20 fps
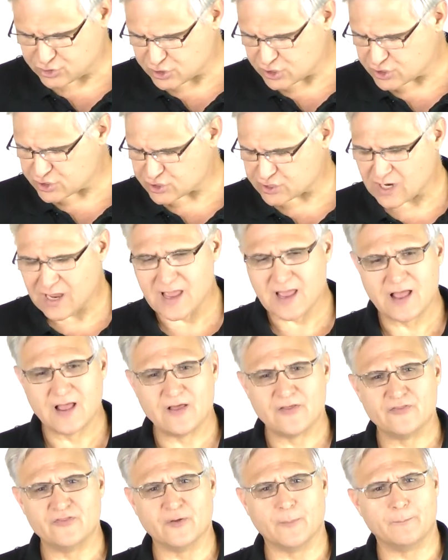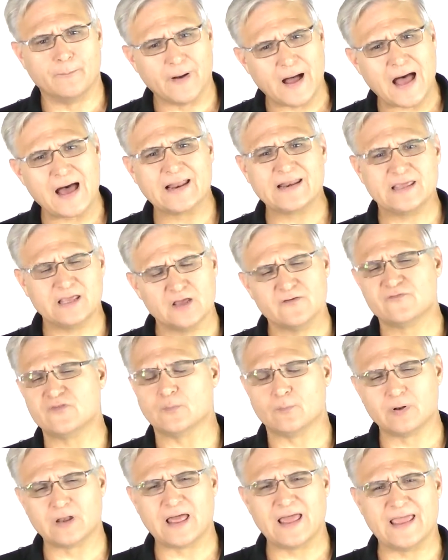just the body of the
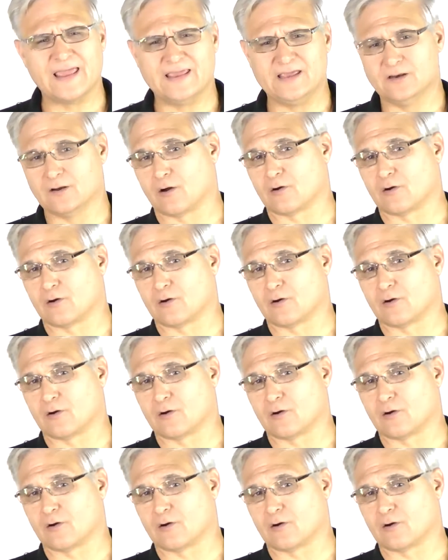blade,